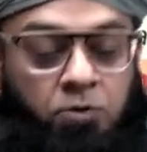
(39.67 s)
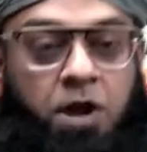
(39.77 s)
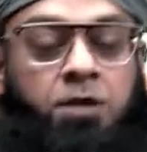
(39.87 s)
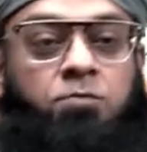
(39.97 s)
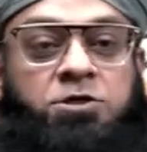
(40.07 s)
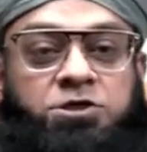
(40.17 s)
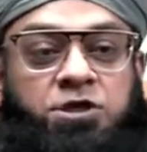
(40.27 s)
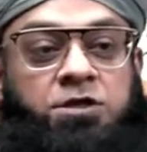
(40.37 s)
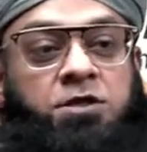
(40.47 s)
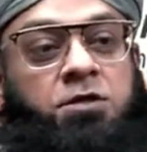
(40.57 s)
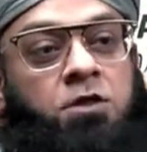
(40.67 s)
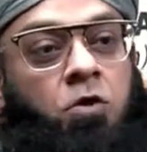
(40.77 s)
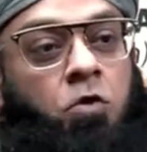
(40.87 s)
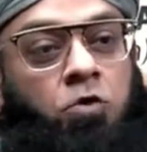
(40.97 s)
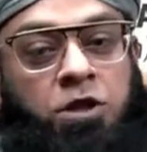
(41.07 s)
Quran Majeed,
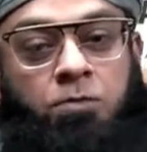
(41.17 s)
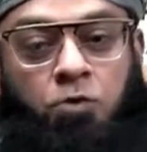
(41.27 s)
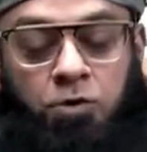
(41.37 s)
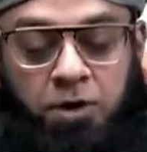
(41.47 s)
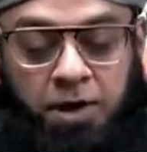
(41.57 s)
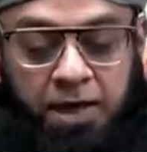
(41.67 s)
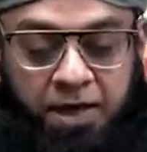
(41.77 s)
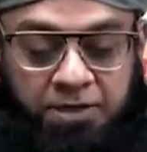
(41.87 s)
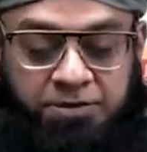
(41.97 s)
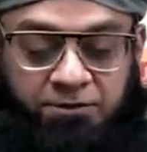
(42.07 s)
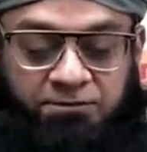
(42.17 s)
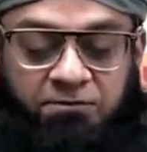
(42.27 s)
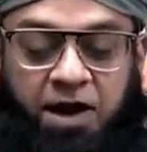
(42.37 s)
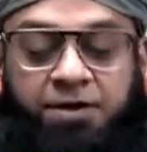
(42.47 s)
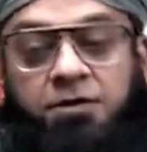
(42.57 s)
the holy book, is the
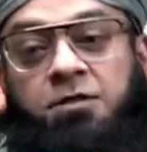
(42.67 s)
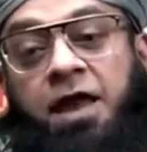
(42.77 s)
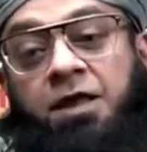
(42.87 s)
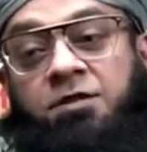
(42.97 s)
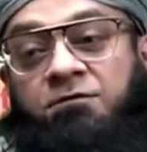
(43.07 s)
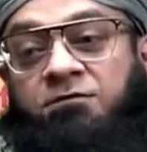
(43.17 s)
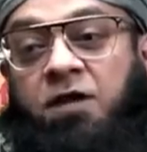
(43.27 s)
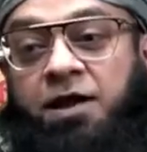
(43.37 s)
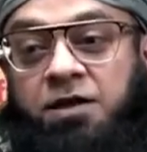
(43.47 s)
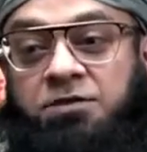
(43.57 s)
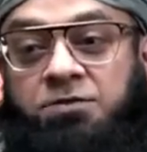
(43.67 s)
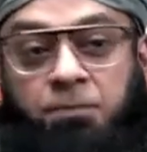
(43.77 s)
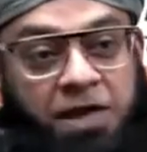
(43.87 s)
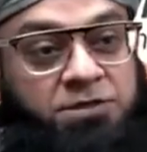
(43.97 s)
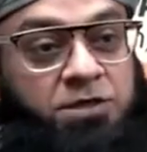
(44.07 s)
final and the finest
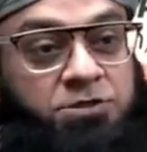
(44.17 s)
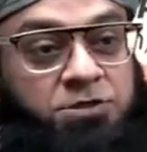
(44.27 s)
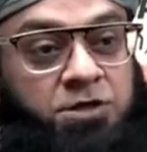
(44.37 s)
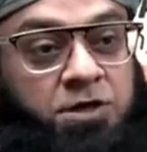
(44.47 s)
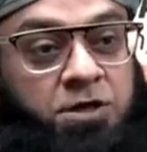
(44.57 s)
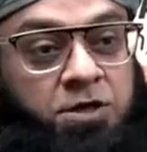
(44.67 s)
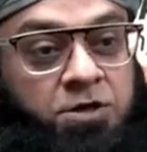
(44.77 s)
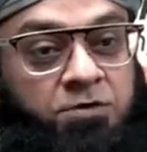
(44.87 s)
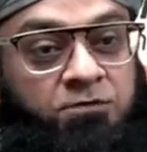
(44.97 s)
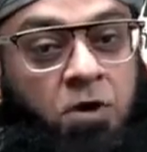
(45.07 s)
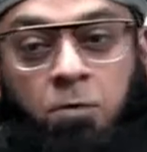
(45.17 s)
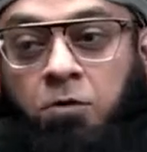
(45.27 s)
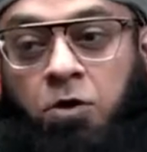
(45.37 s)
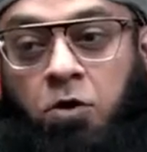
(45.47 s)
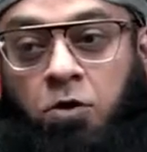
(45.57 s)
message from
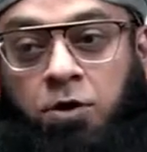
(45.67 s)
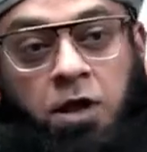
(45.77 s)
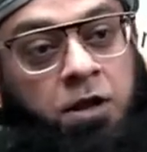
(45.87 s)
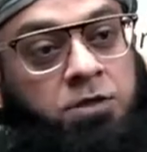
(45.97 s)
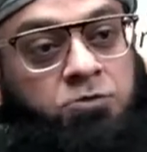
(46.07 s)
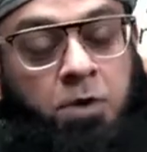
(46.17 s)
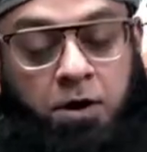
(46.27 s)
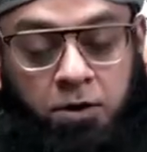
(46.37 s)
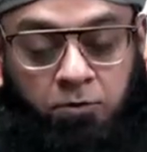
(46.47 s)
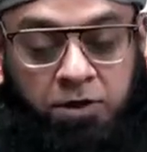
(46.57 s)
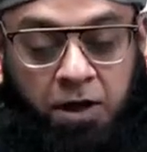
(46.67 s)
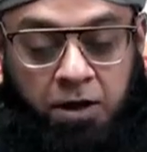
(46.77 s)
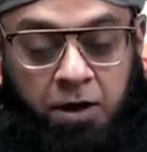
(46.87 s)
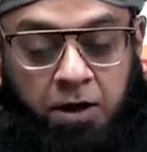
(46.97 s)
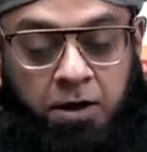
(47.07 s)
our Lord Allah subhanahu wa
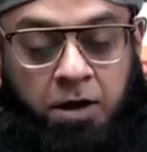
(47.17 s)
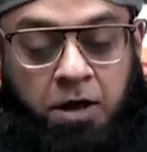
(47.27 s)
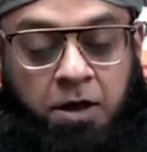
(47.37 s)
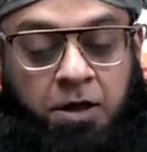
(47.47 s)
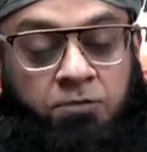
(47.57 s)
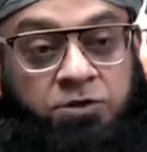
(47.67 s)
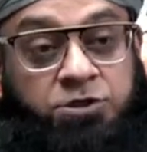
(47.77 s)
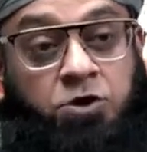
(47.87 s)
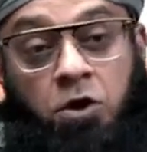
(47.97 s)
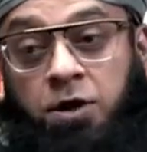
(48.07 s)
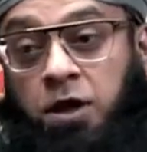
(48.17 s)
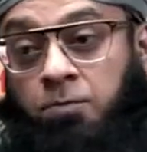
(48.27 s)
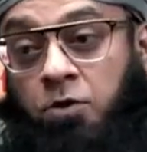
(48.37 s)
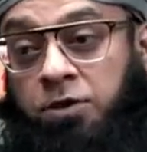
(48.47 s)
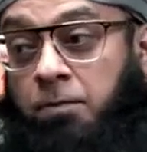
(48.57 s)
ta'ala, which dawned
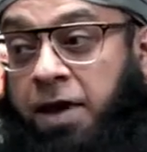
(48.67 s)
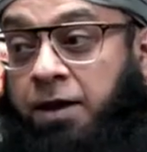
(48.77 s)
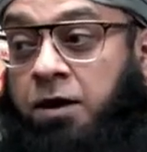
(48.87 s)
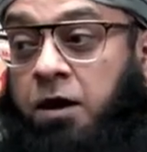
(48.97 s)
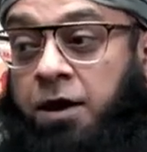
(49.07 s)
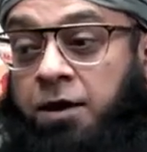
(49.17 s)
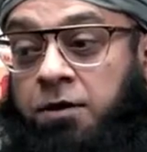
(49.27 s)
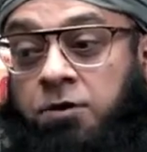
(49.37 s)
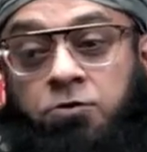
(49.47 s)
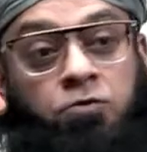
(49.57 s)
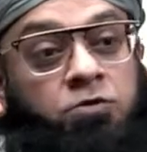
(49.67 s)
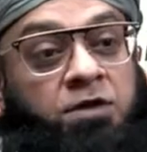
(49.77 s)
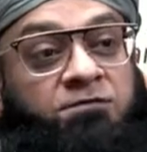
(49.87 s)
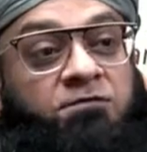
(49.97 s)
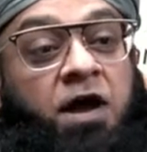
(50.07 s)
upon the mankind through
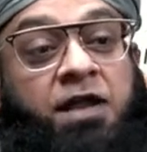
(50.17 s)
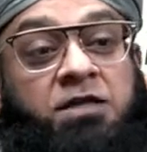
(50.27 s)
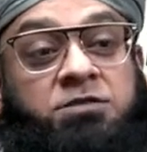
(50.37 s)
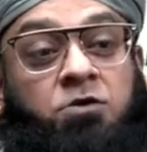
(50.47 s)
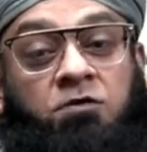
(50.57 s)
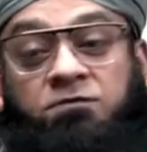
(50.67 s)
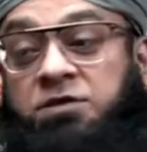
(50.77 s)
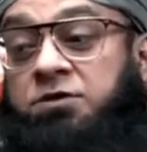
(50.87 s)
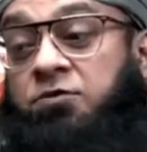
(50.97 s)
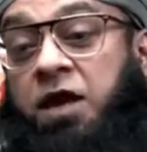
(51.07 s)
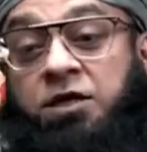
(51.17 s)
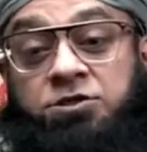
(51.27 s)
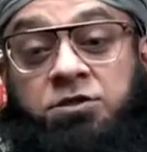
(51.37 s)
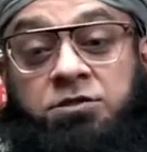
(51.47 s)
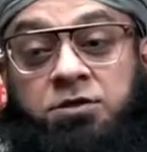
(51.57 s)
the finest of his
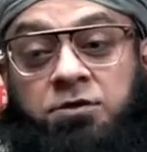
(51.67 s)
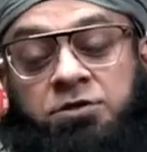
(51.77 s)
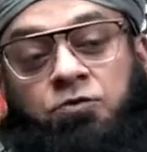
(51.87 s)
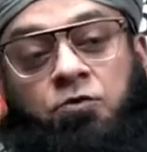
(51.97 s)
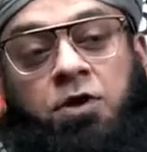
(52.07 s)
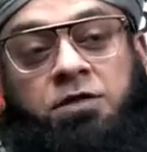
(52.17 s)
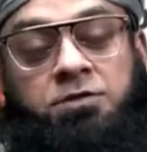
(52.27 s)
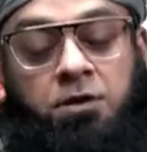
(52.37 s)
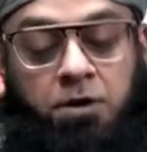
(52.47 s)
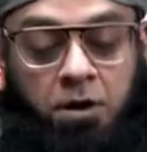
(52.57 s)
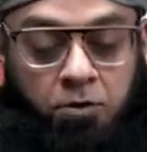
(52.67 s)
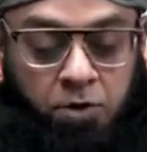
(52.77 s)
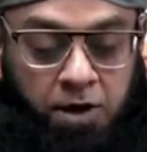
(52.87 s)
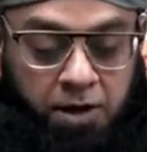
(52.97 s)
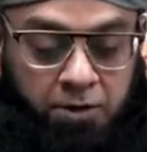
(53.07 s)
creations, Rasulullah
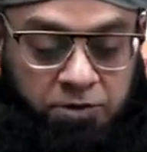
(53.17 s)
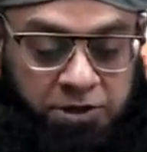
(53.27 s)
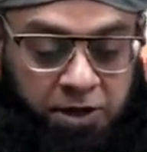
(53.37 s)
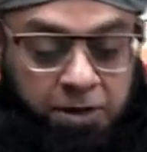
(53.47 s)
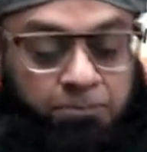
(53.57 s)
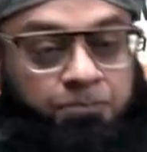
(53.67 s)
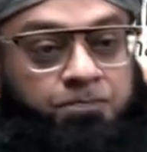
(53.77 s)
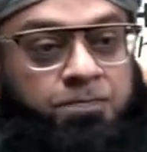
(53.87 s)
sallallahu alayhi wa sallam.